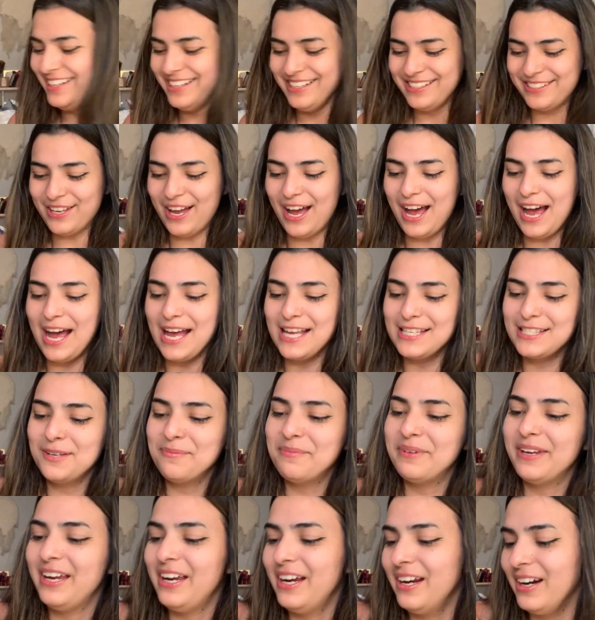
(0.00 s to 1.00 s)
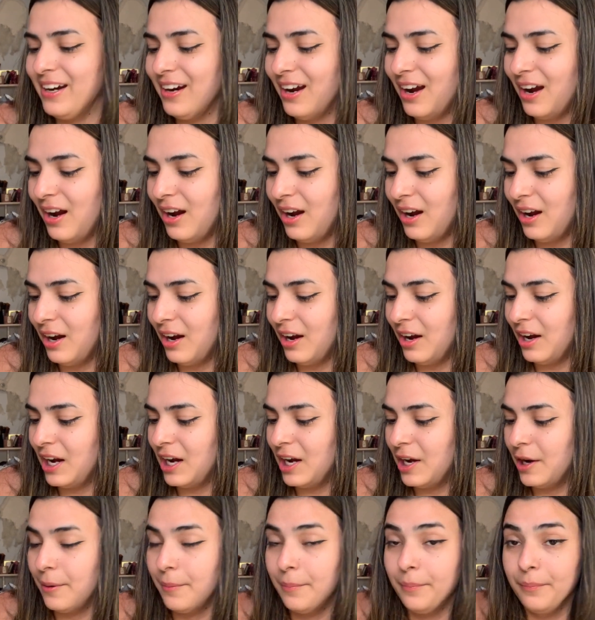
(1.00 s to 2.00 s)
So I have some in here,
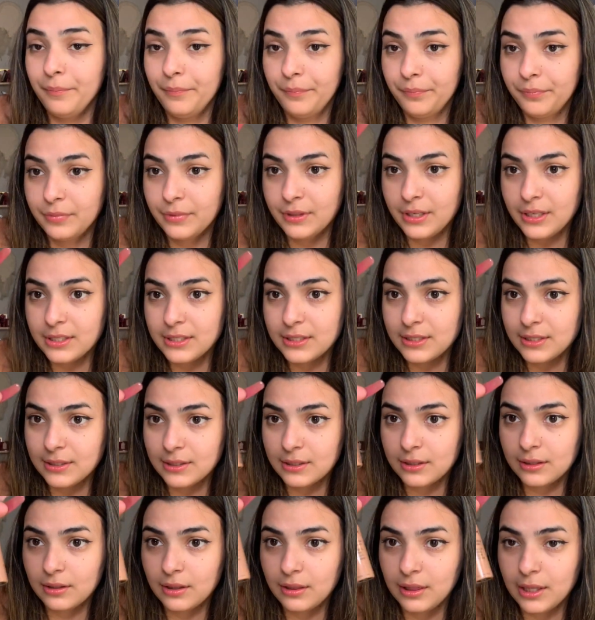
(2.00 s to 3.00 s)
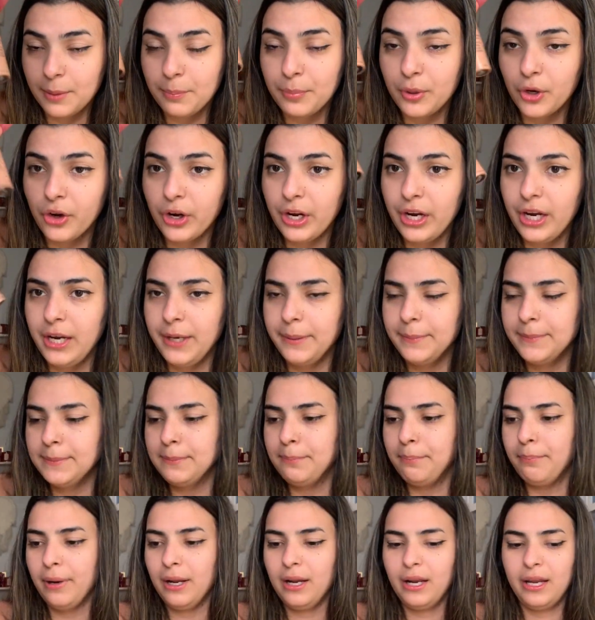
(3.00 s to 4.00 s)
this lip cream,
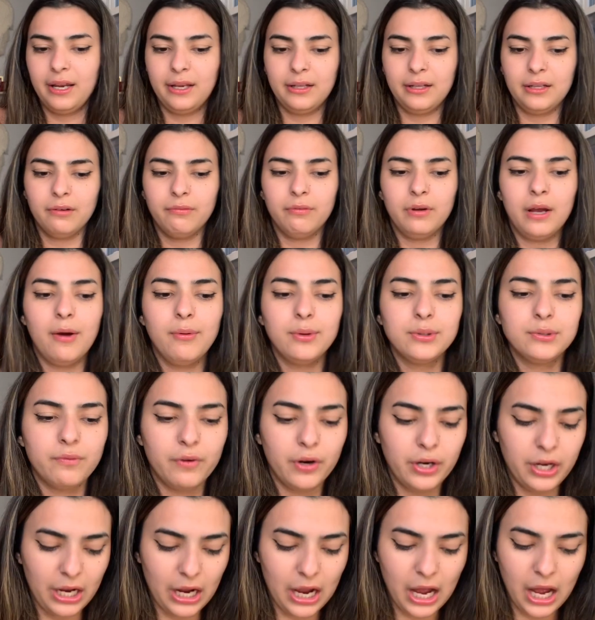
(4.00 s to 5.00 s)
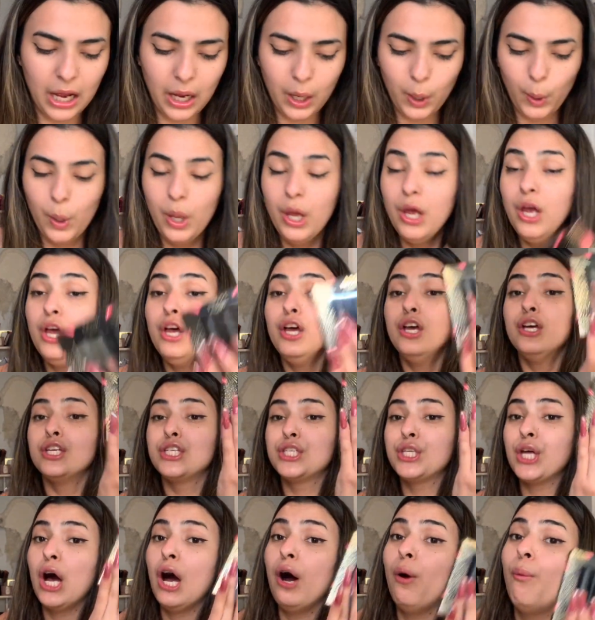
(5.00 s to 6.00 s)
but like I was running out.
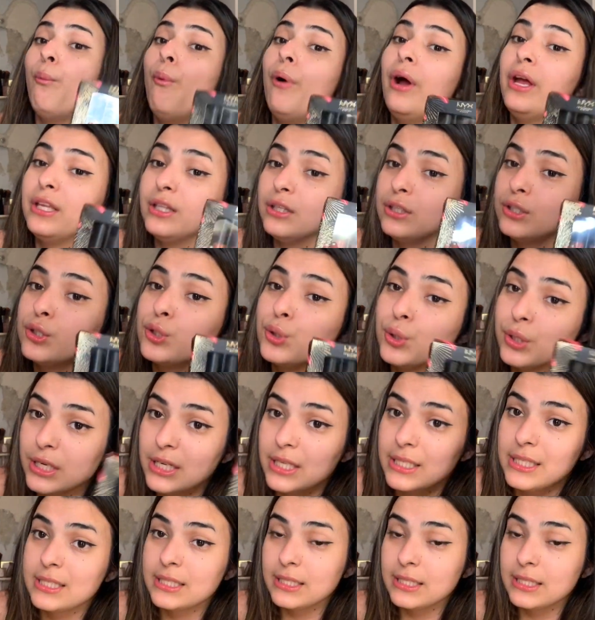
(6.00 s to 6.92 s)
So I went to the